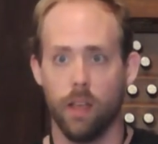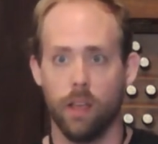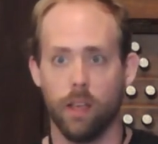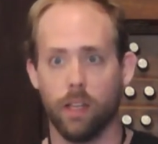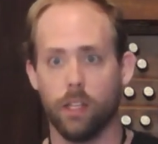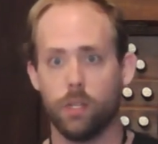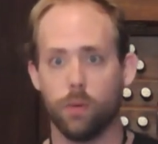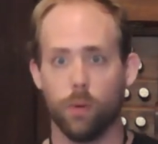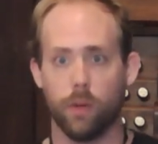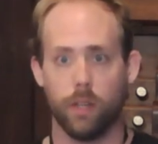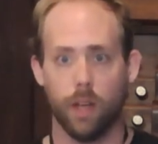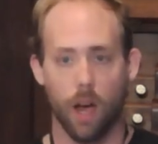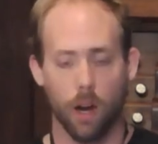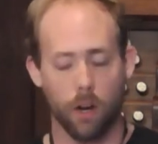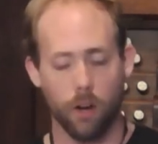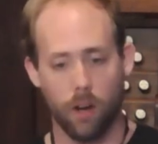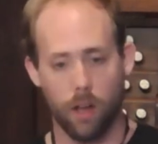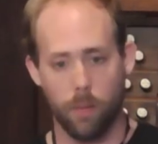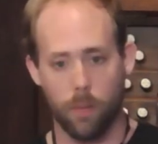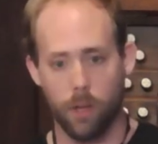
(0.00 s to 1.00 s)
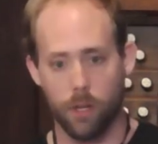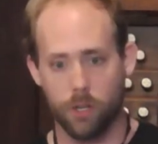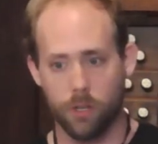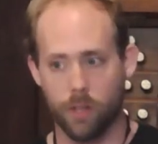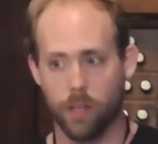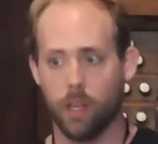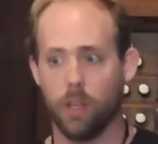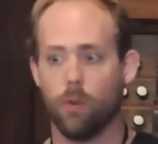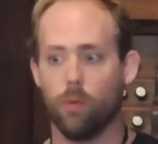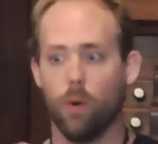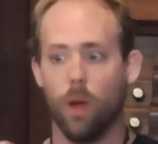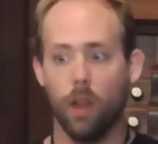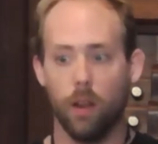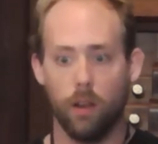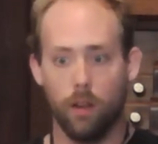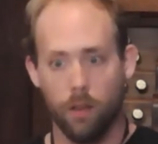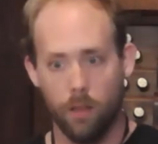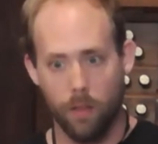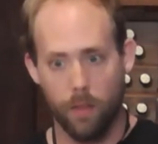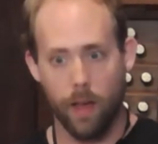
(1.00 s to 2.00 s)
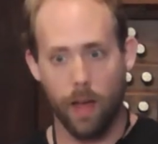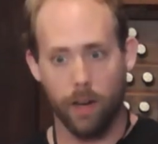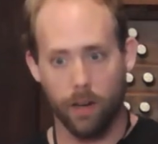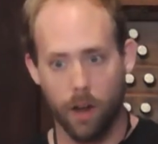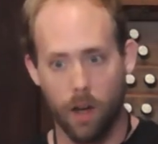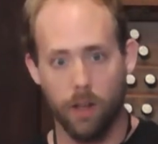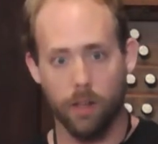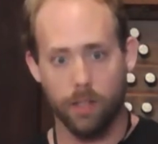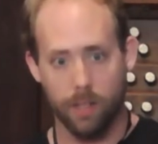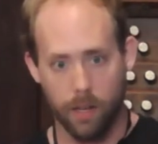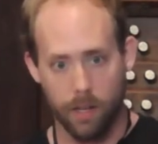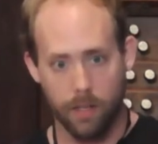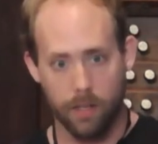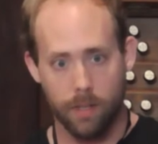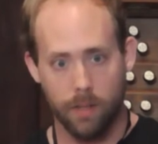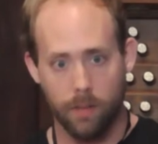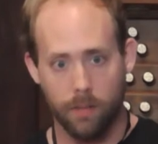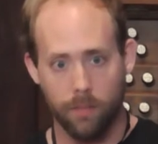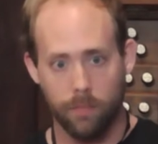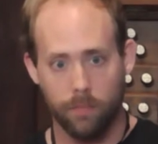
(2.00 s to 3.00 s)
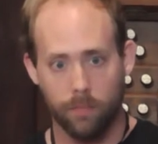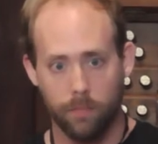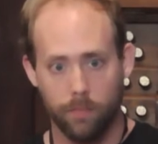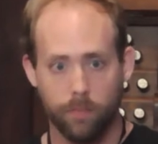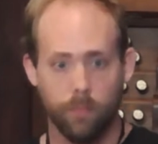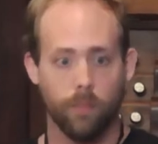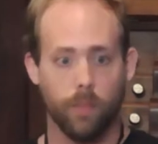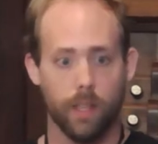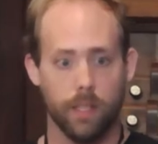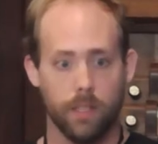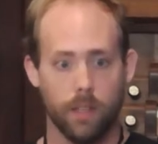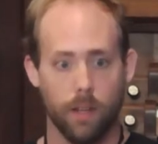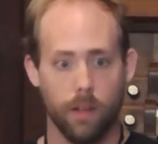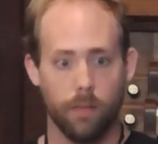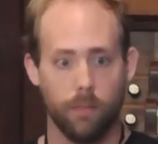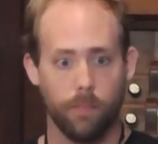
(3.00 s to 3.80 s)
into a Docker image that can run that content. That's it.